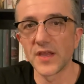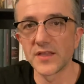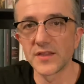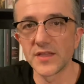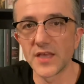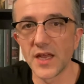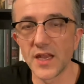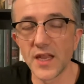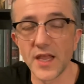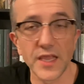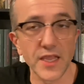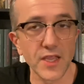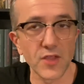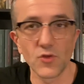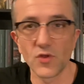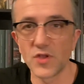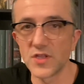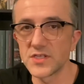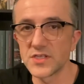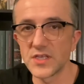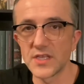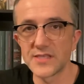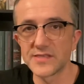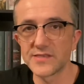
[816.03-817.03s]
They are like
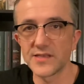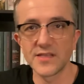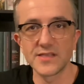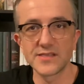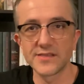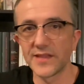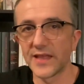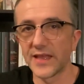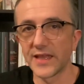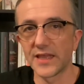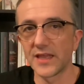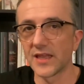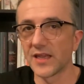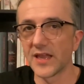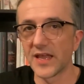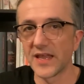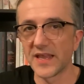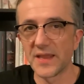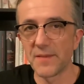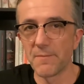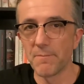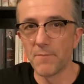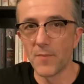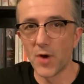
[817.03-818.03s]
it's like
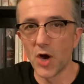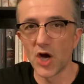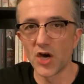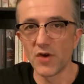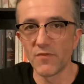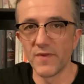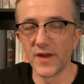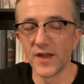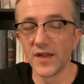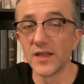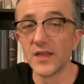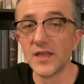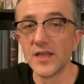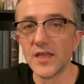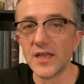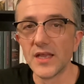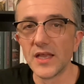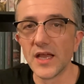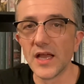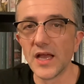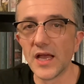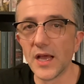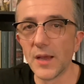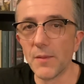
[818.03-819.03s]
a Marvel
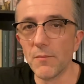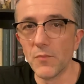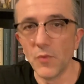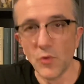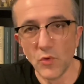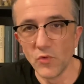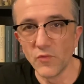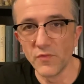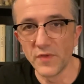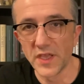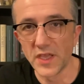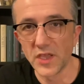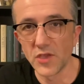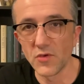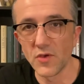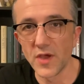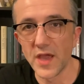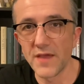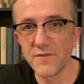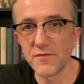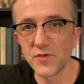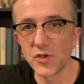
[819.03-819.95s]
movie. You have